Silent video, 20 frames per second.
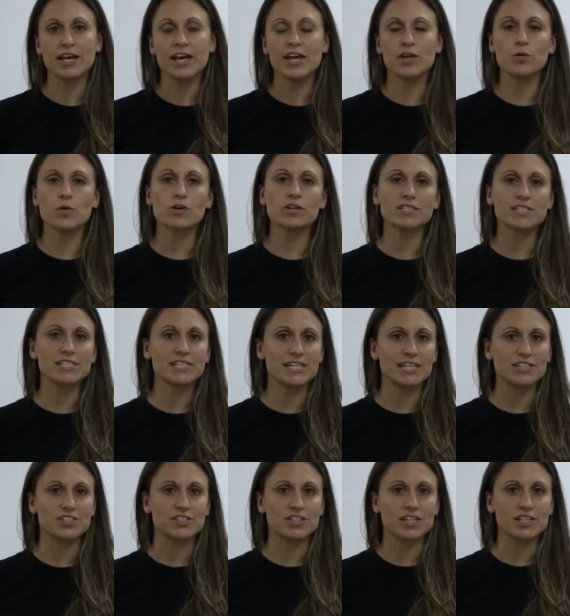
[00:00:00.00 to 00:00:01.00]
In order to
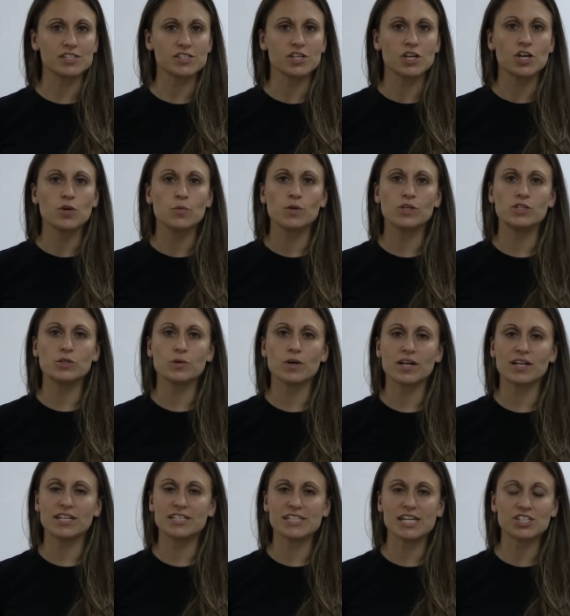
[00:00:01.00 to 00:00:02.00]
teach this, we do
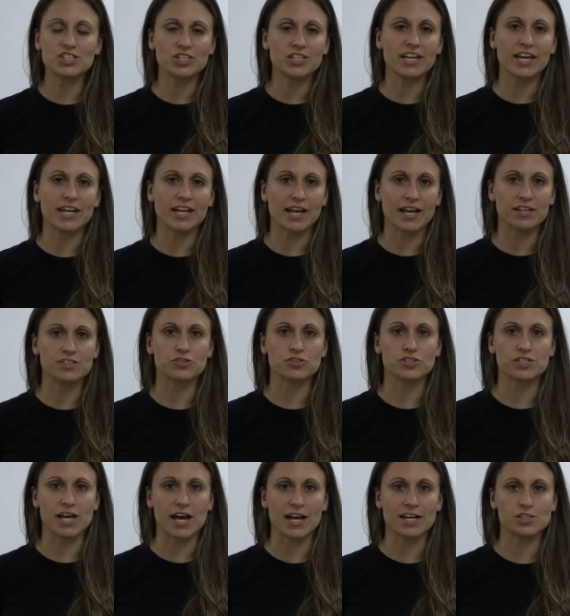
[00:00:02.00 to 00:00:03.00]
an attention-getting
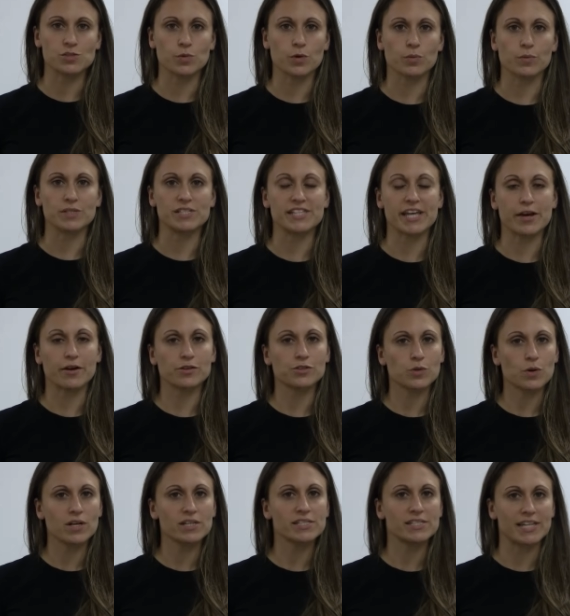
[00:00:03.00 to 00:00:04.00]
exercise where we say our
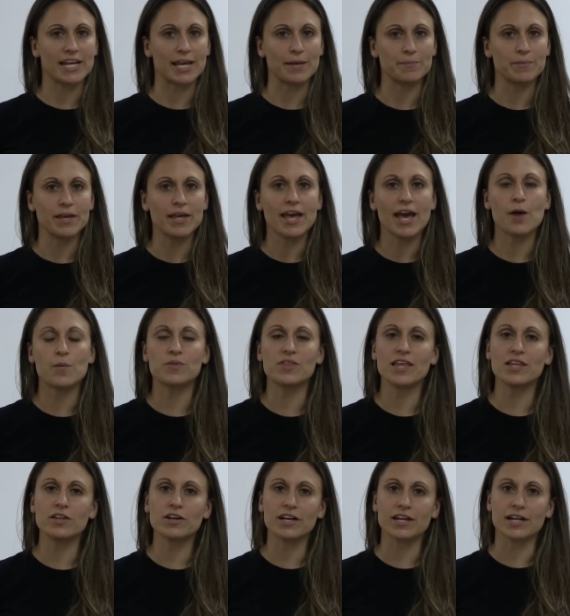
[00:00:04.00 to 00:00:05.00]
dog's name, and when
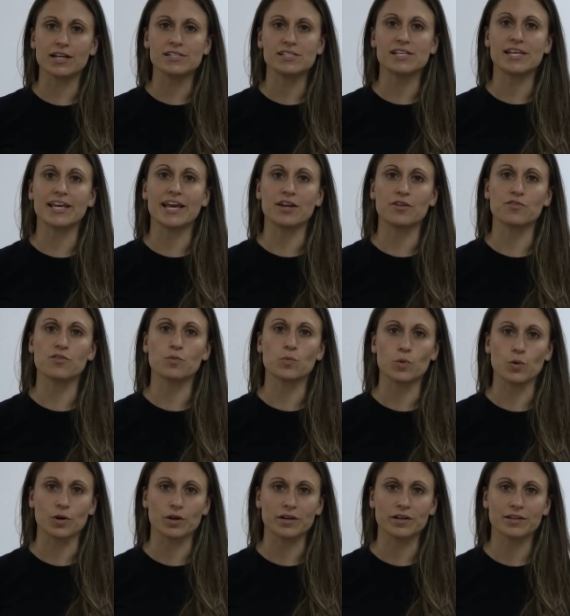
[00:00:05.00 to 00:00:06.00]
they look at us, they get a
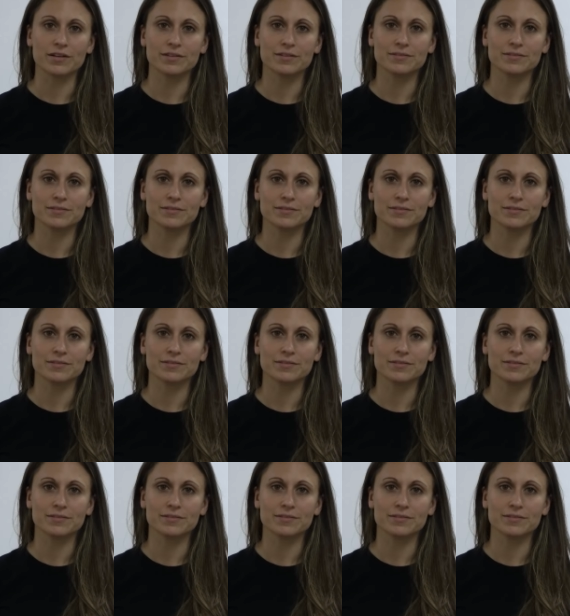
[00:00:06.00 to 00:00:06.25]
reward.